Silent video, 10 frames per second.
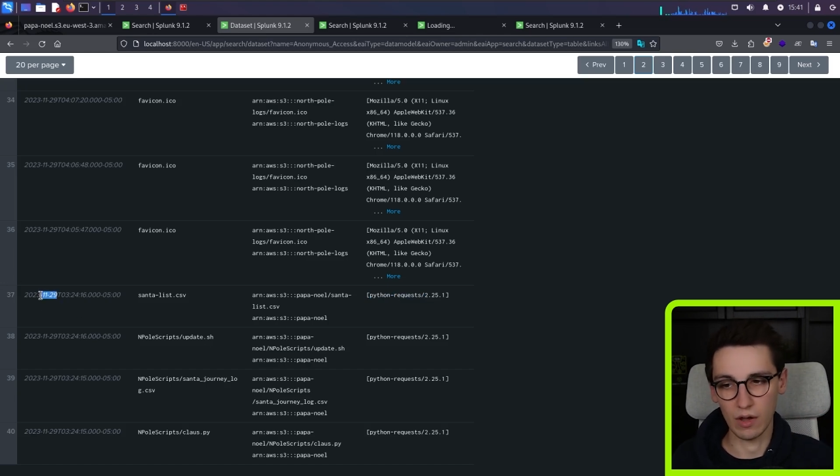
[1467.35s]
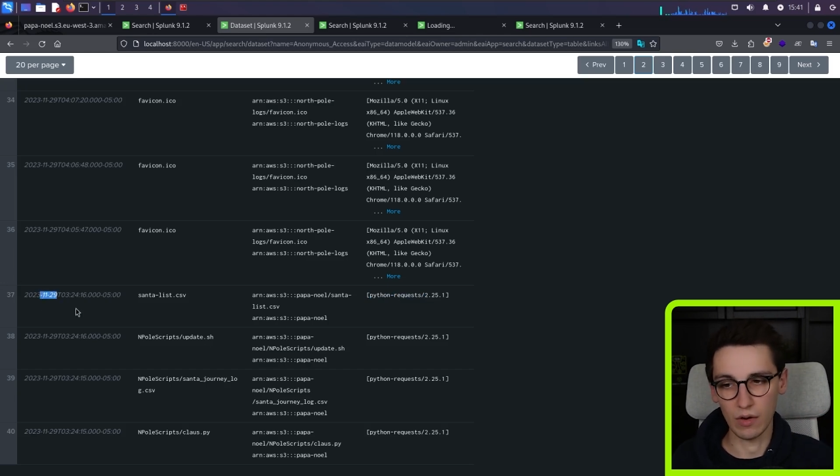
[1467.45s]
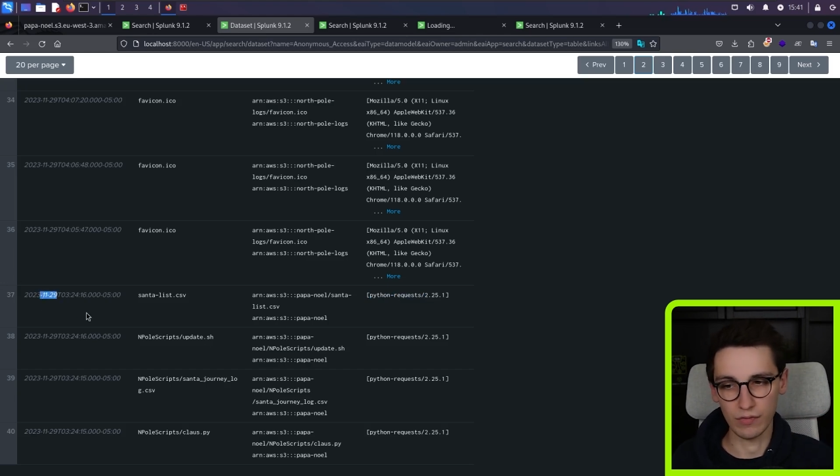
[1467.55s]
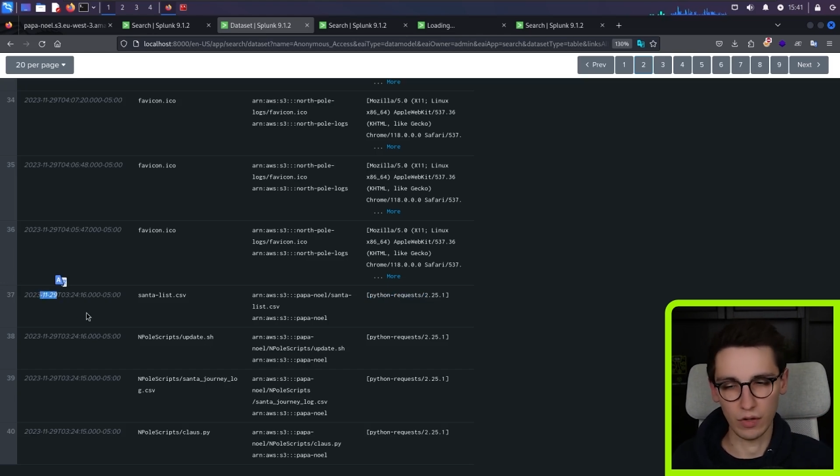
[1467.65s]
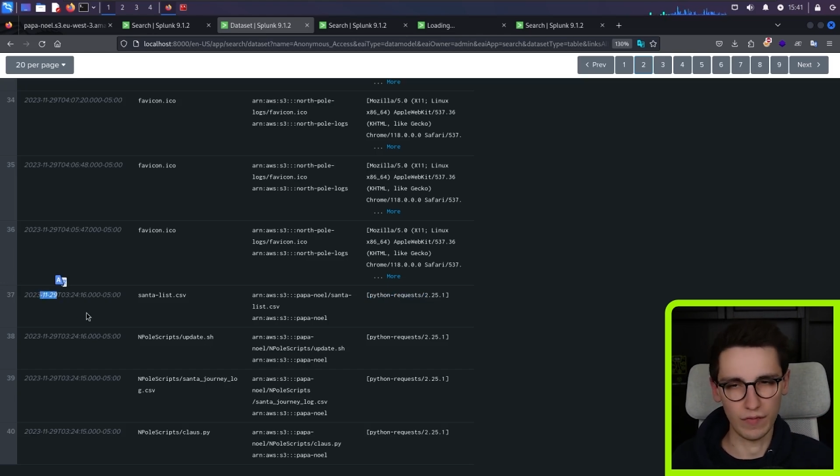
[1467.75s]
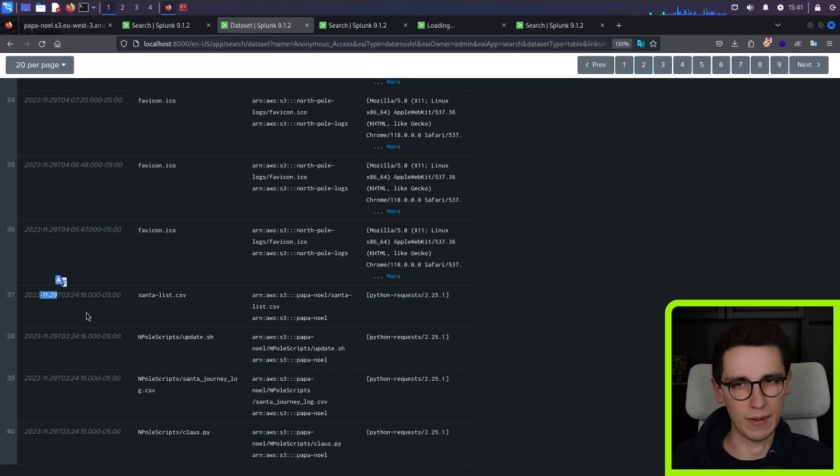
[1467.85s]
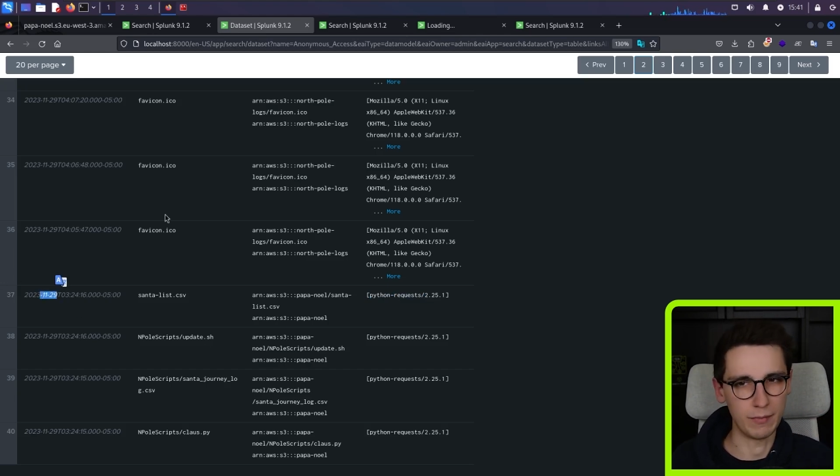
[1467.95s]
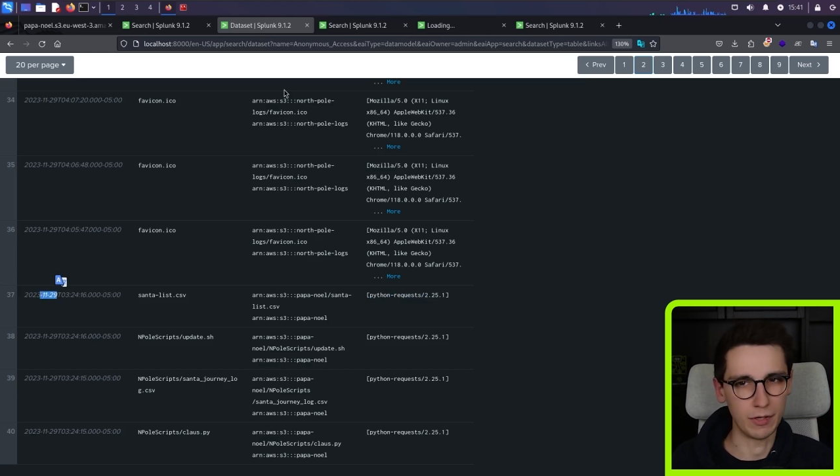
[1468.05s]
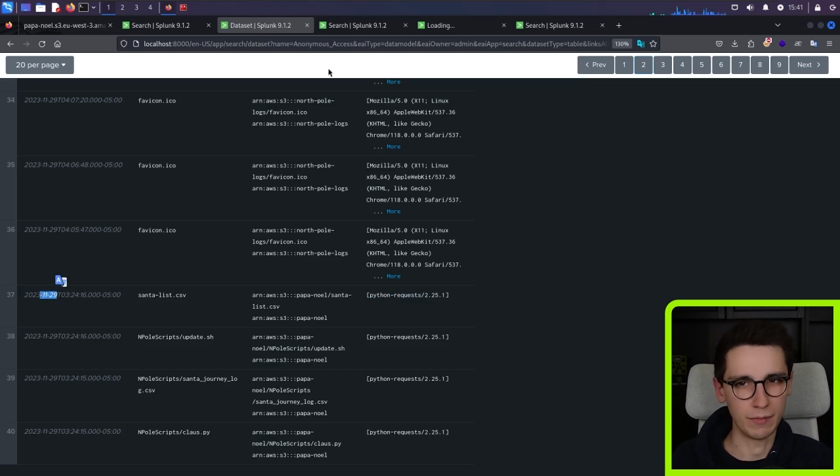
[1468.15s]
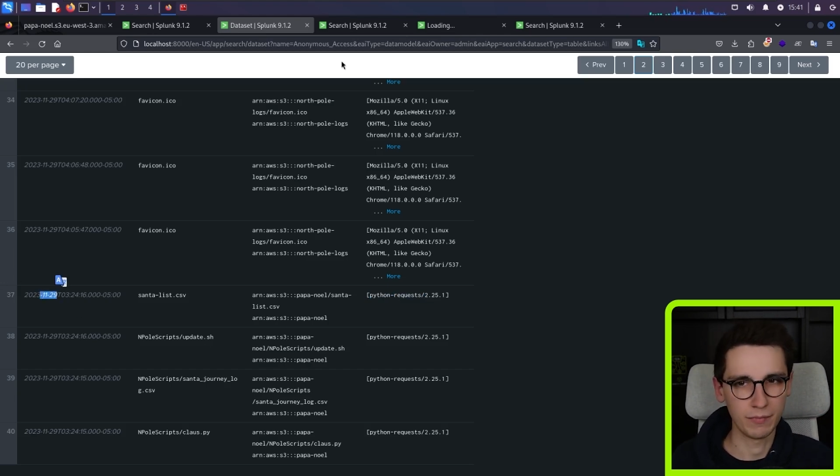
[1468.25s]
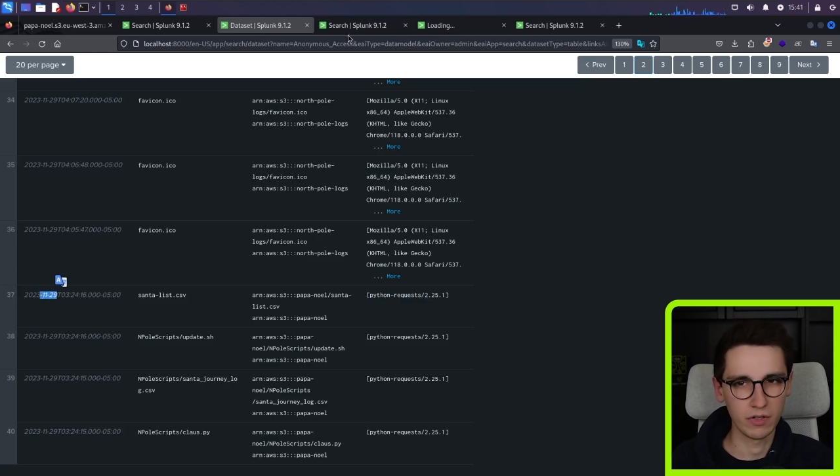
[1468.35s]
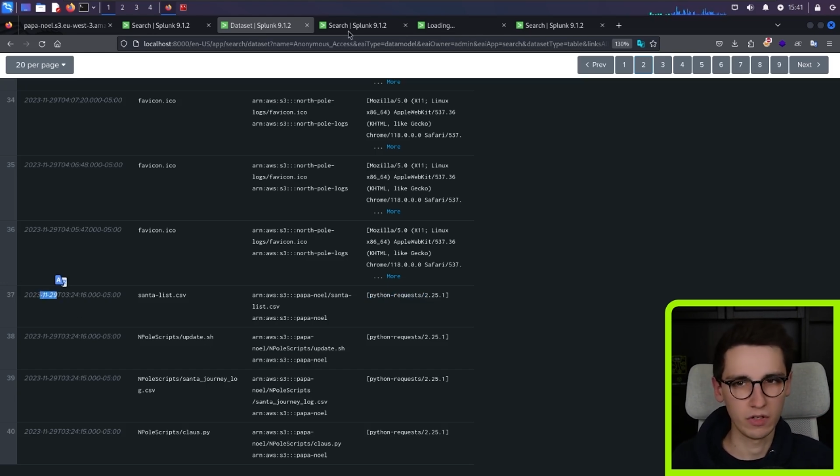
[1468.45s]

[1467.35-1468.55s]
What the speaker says: of November.